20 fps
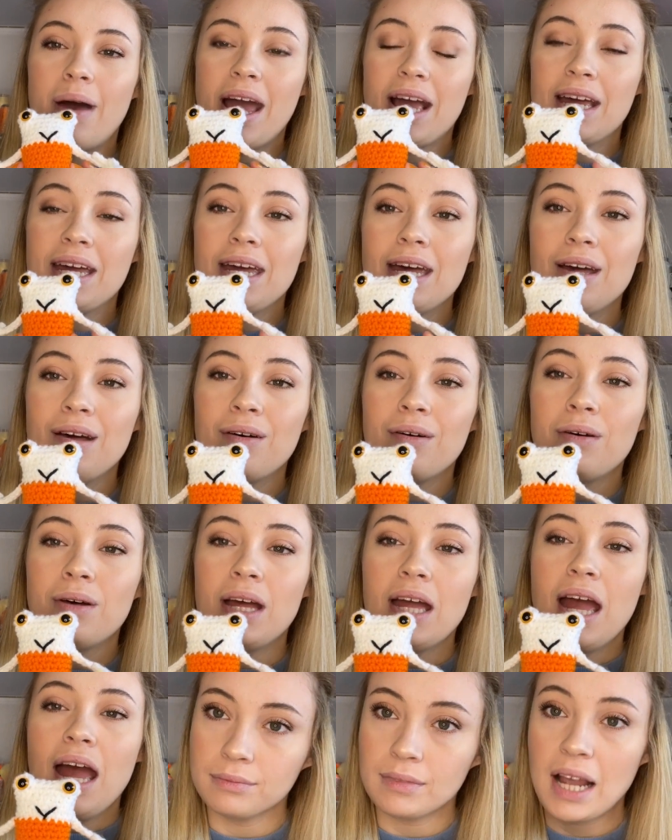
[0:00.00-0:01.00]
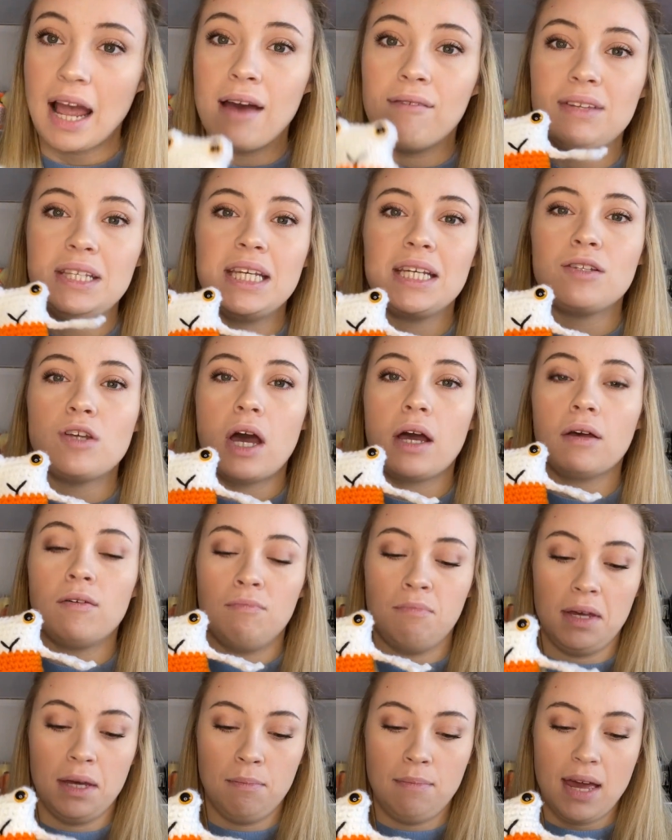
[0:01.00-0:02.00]
and cute. I have a TikTok of
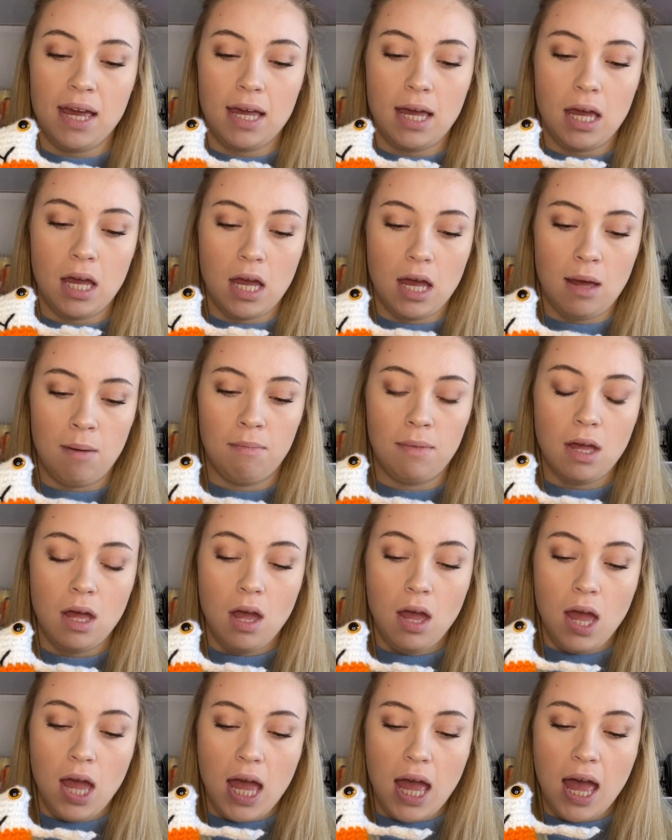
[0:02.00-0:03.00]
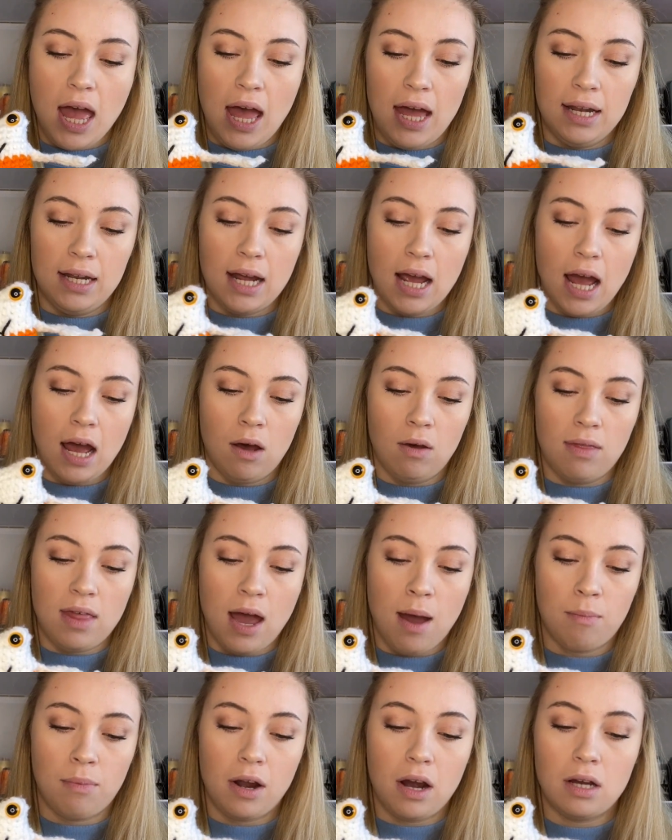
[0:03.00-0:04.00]
me making him and how
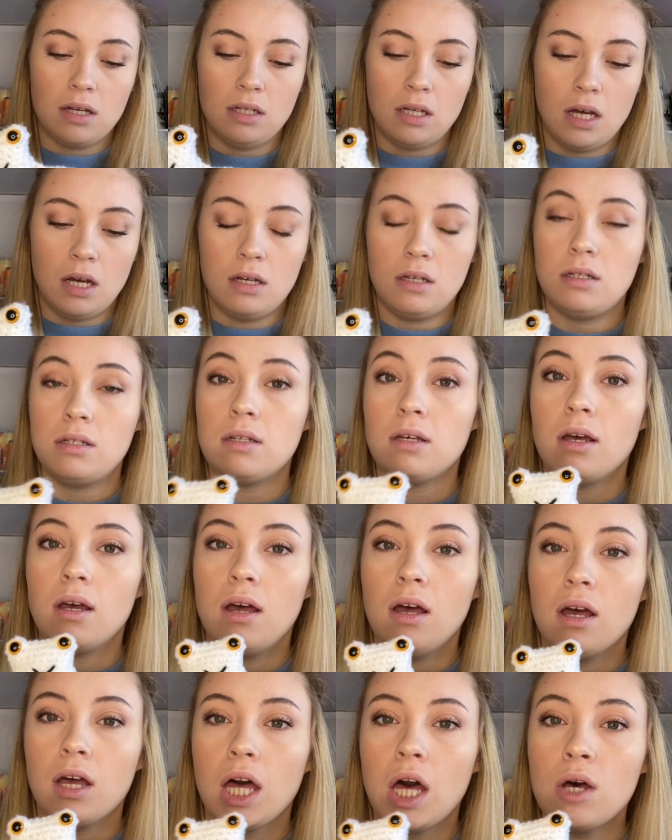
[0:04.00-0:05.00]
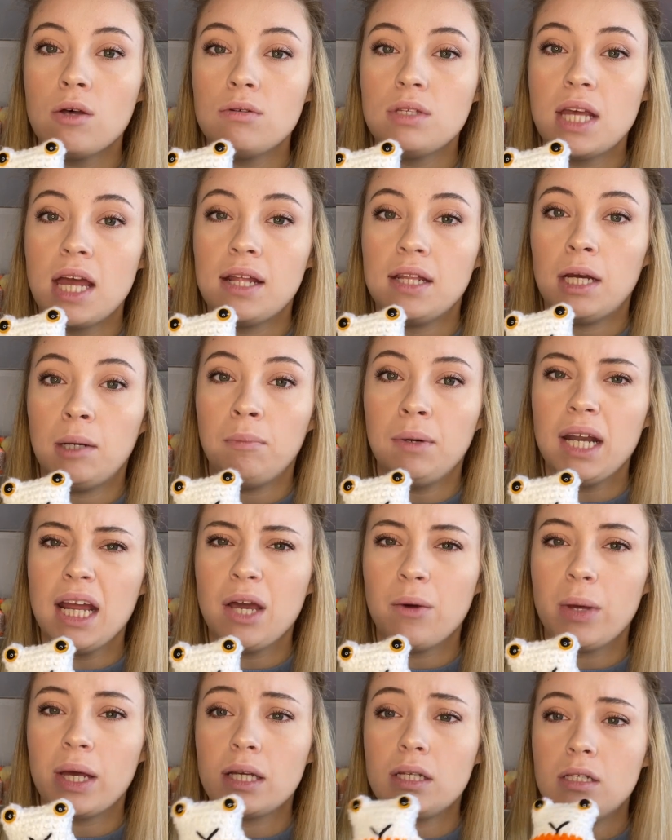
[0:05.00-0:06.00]
that process goes, and they're pretty
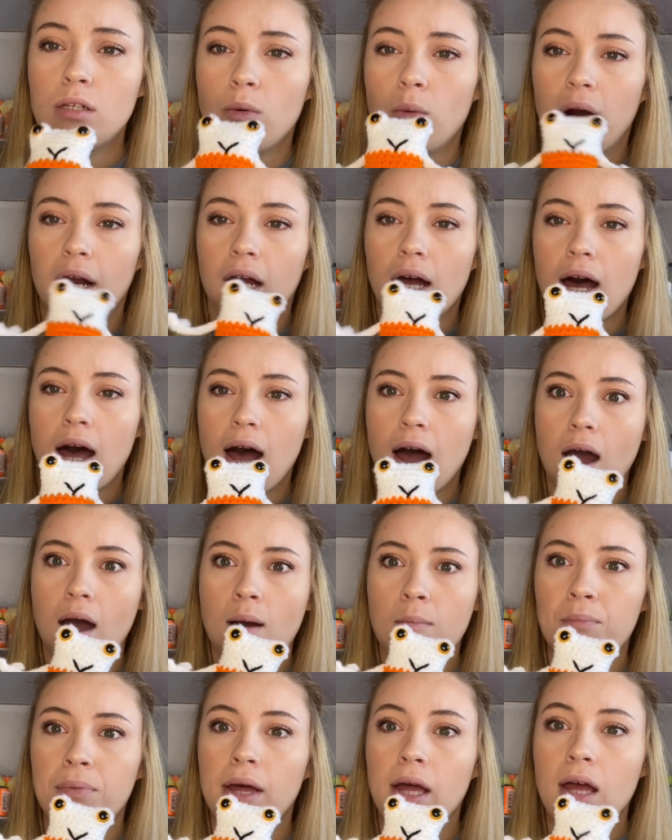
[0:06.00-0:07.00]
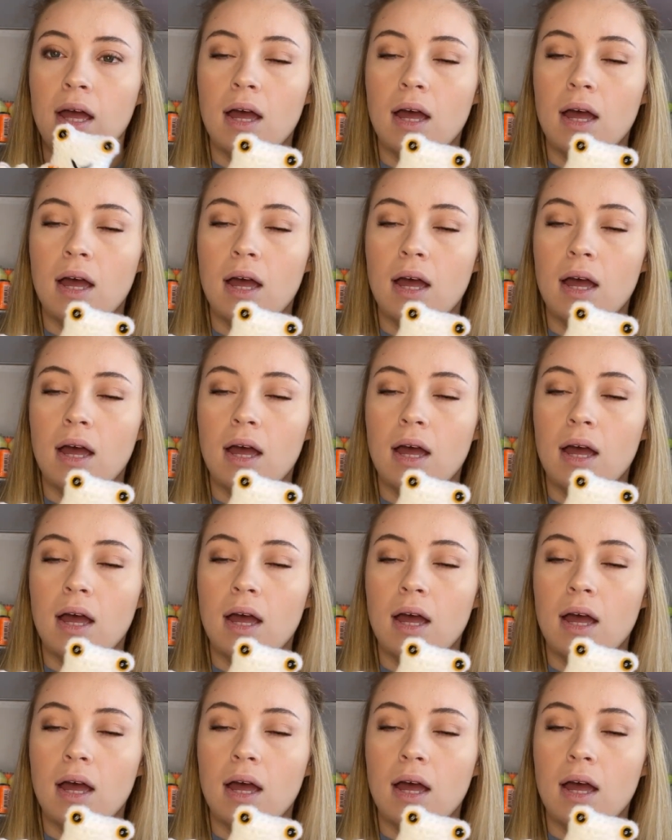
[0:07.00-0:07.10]
quick to work up.